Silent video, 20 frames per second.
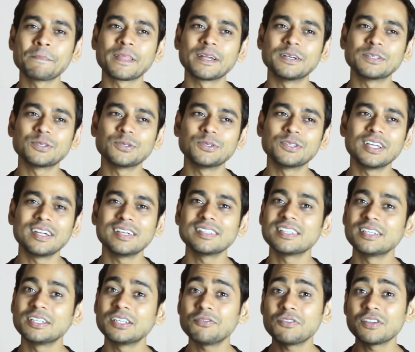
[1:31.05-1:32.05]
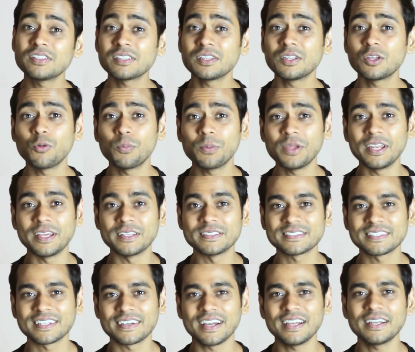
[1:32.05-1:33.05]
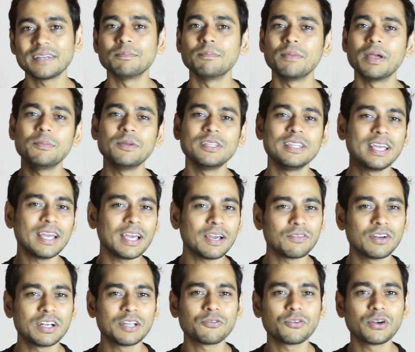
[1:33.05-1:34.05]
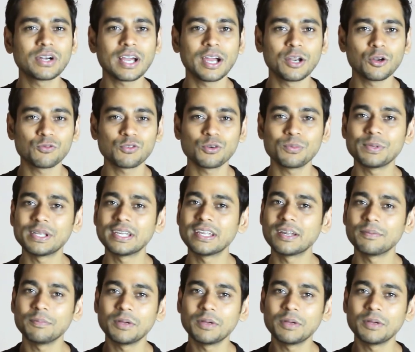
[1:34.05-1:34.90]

So there is a difference in the opinions, right? Maybe they have a different kind of opinion.